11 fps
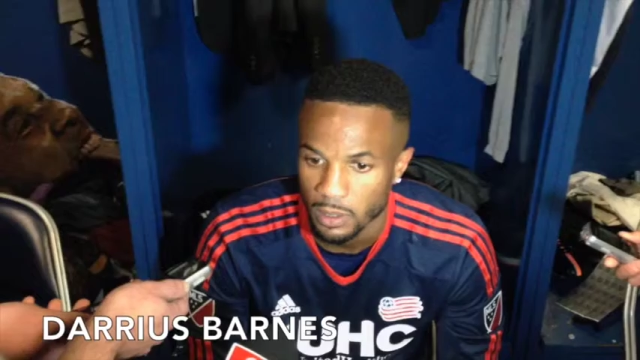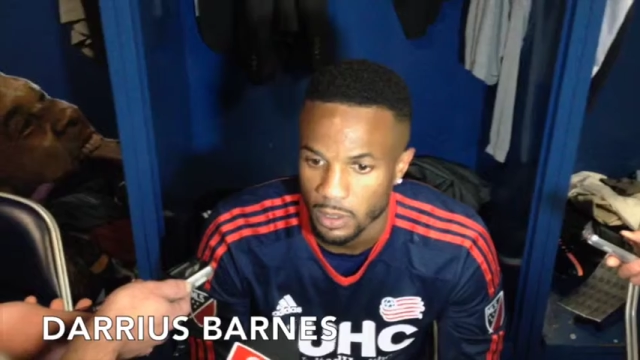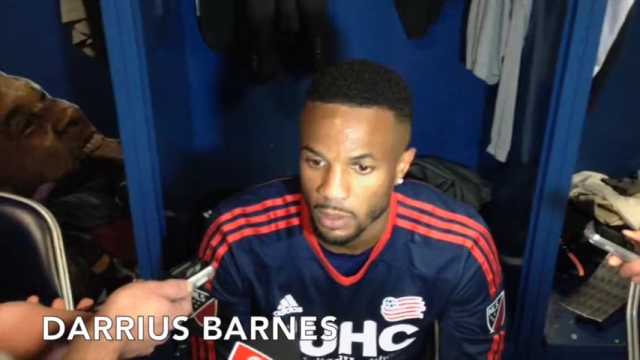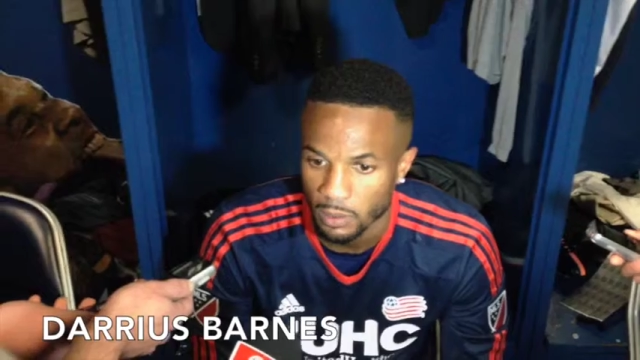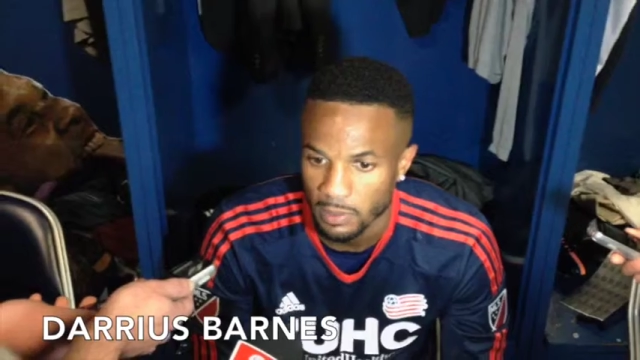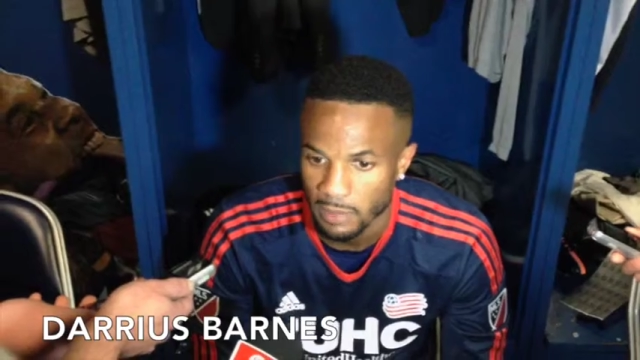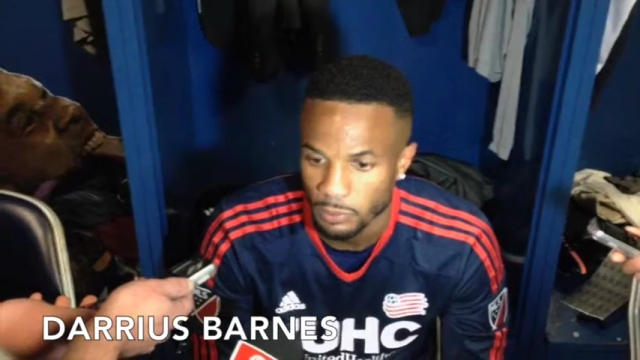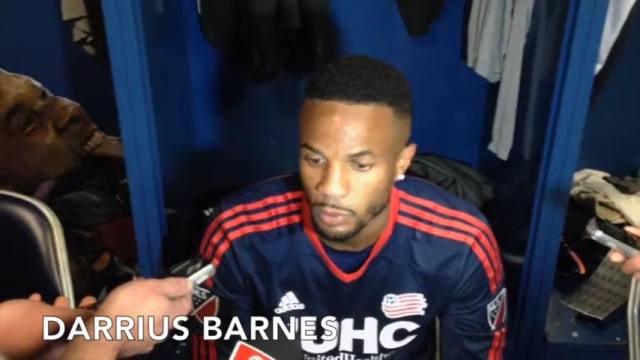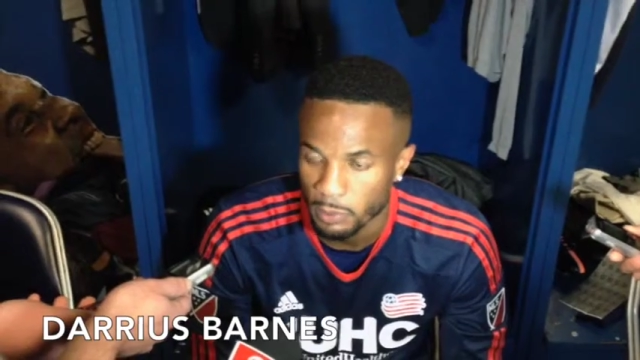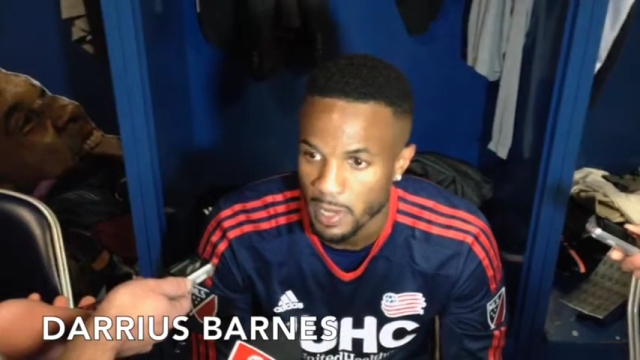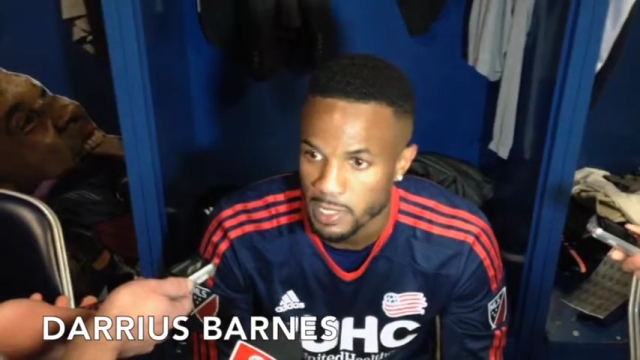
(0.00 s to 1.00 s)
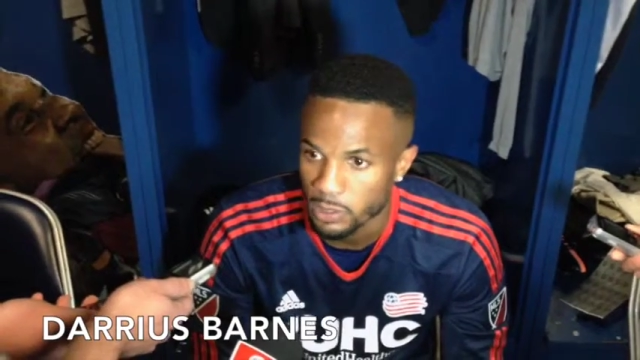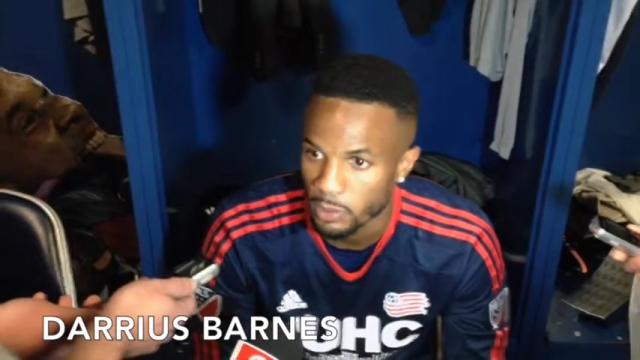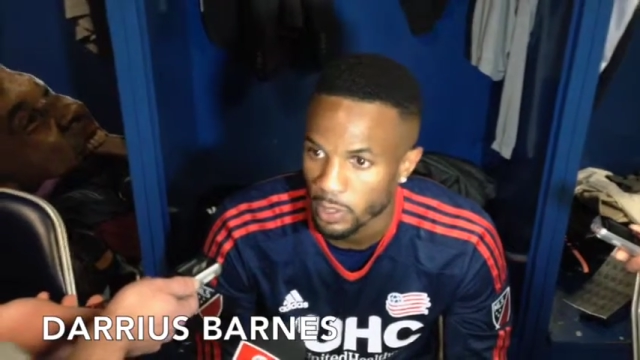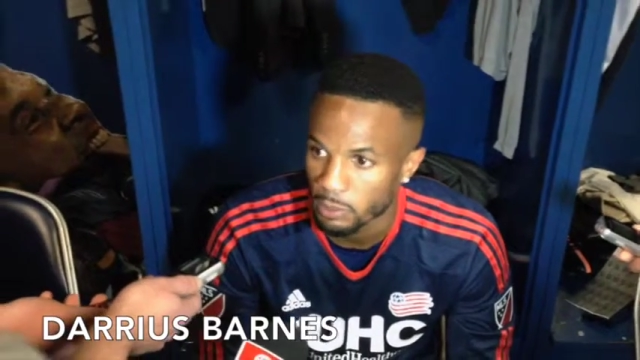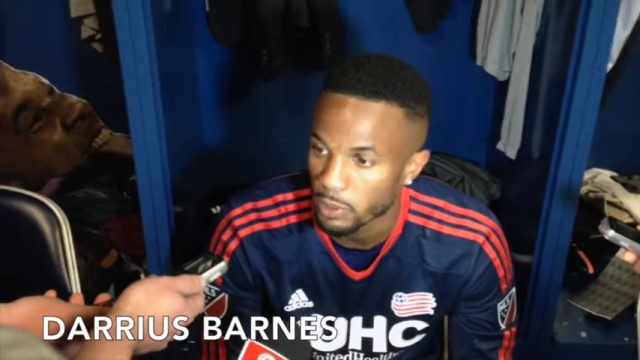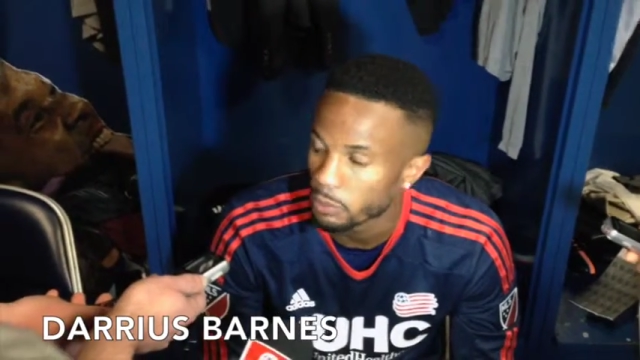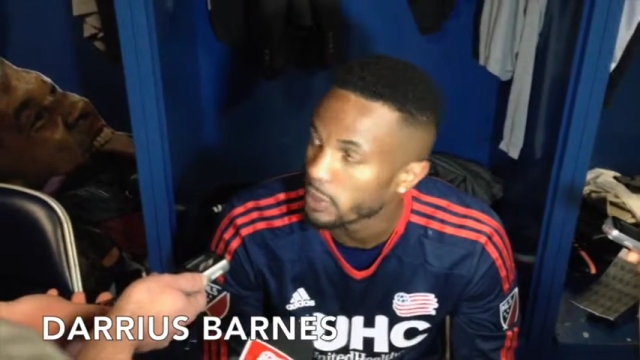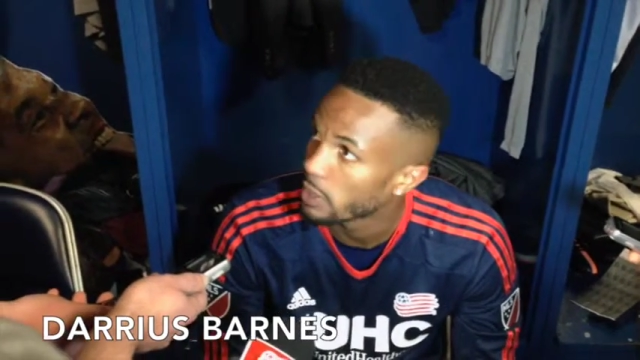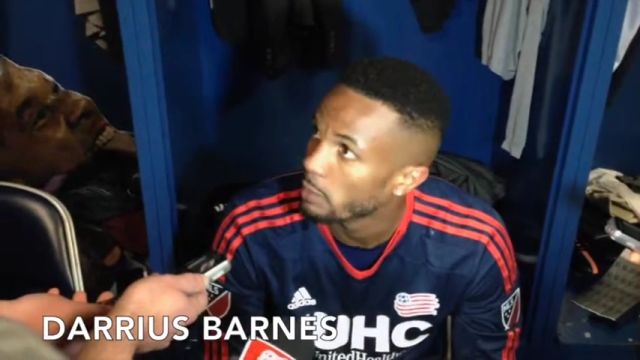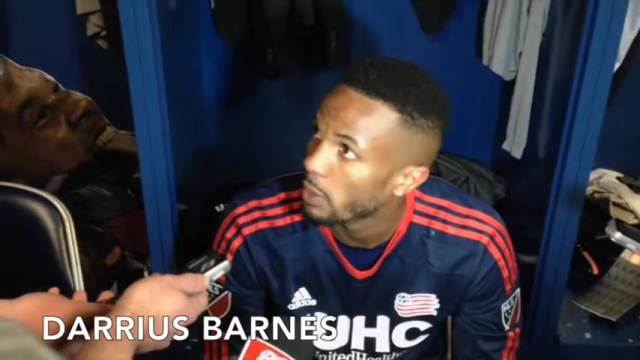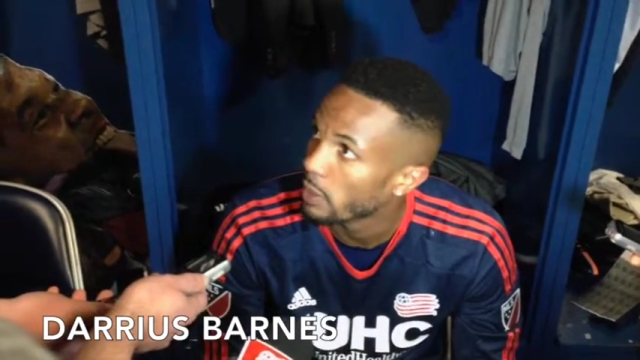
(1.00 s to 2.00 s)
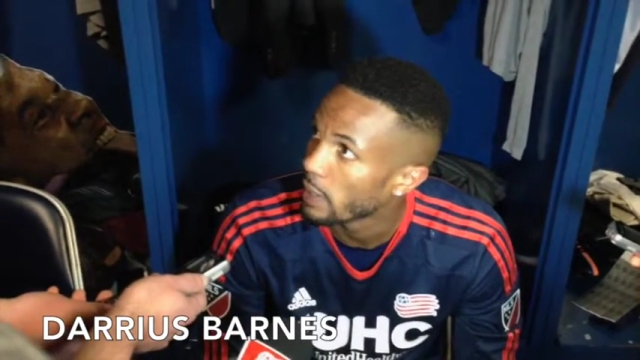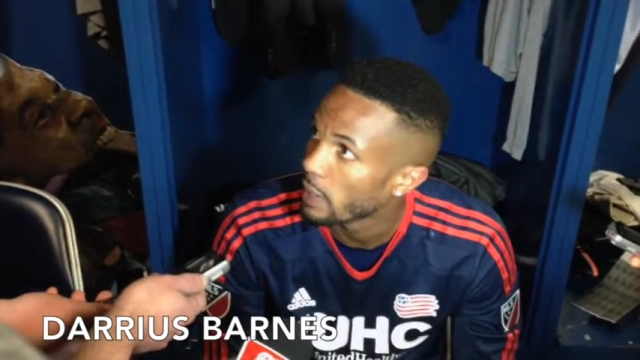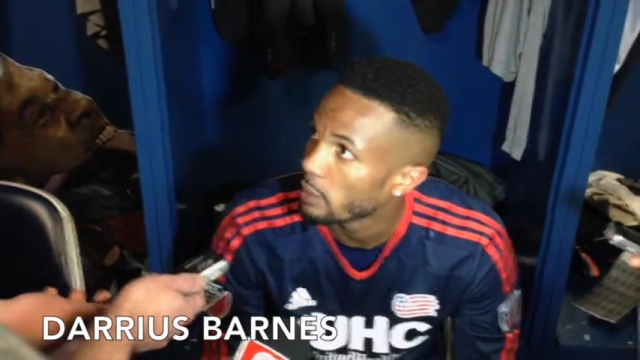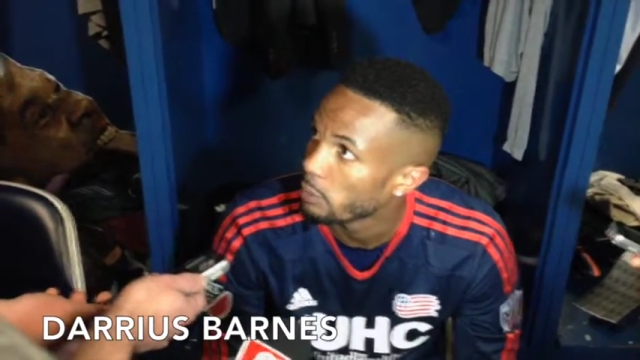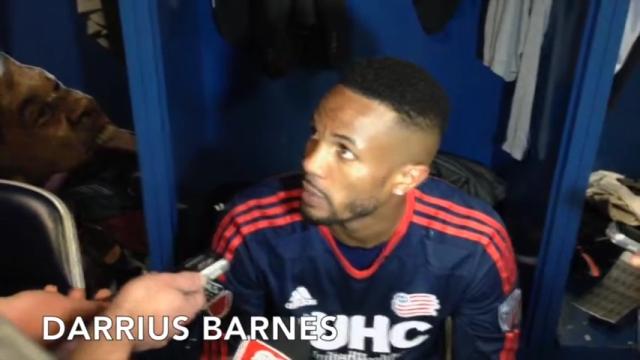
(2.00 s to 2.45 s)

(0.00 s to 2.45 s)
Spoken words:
you know, after we matched, we were able to put the ball down and